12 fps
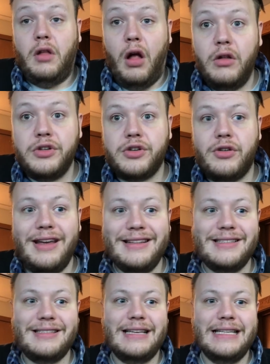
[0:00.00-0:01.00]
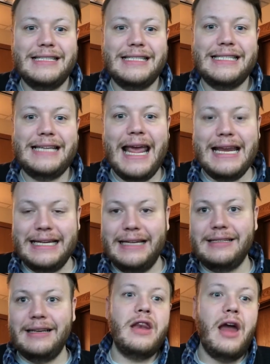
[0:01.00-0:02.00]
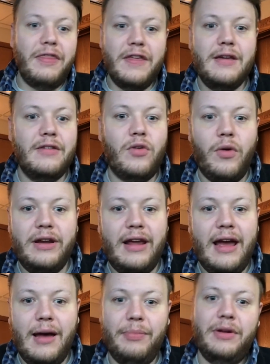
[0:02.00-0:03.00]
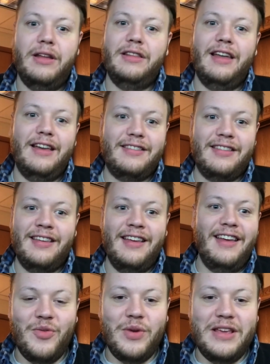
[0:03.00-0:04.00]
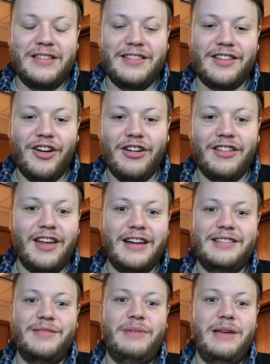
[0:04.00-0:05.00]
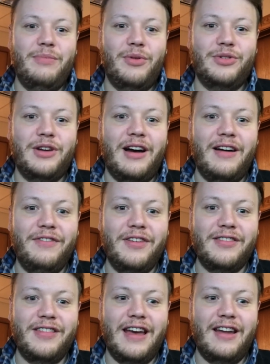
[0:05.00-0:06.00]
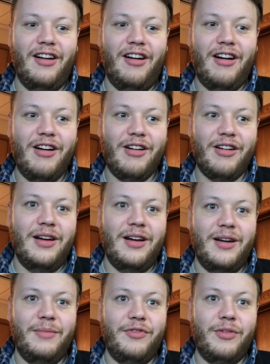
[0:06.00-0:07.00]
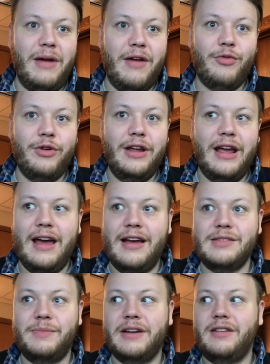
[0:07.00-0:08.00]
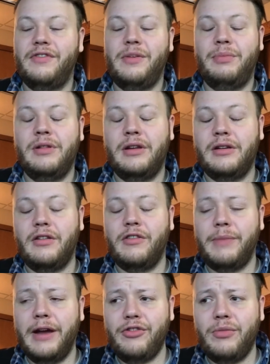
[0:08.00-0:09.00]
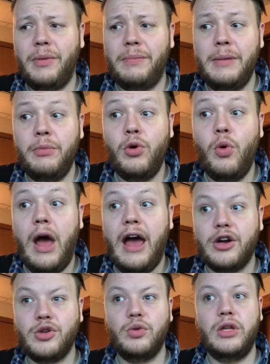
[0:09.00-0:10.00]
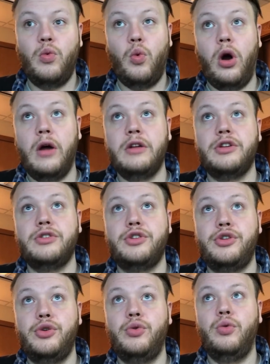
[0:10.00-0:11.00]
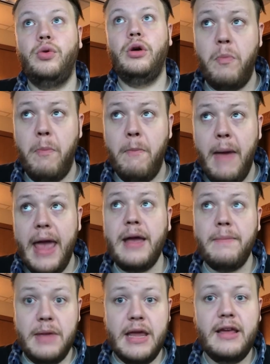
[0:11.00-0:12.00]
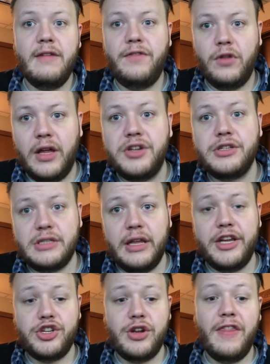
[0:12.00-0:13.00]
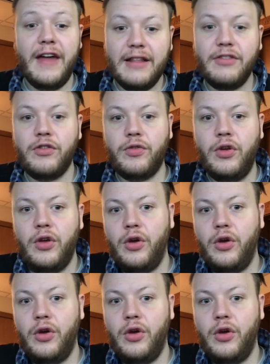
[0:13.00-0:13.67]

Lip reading: culture. It's stagnant. Nothing is going to happen unless we start electing people to office that are from every aspect of the political spectrum, but people who actually want to make meaningful legislation. That's